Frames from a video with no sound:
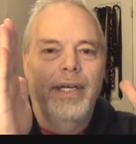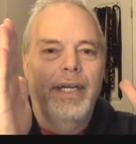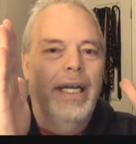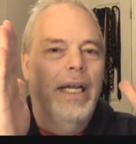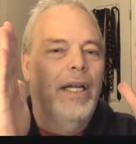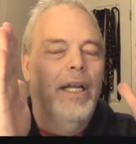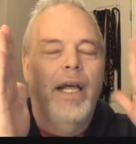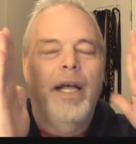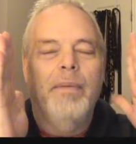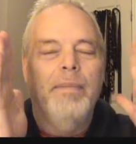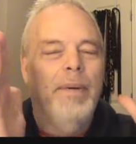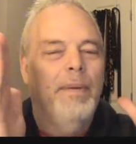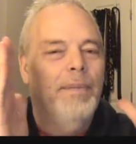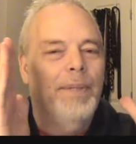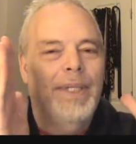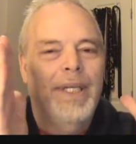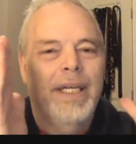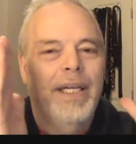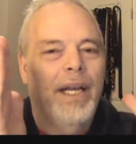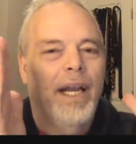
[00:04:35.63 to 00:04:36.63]
Now, a lot of
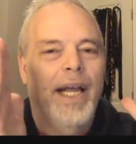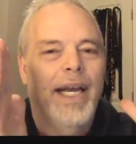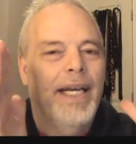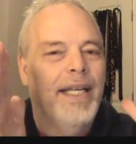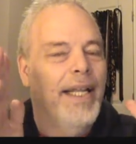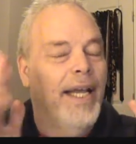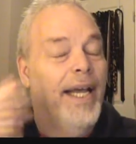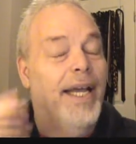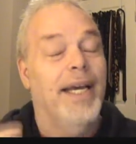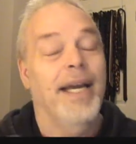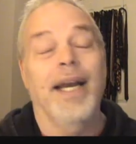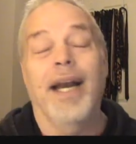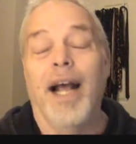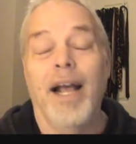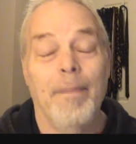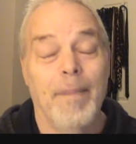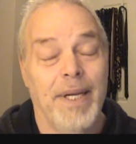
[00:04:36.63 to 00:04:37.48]
people didn't like that, and I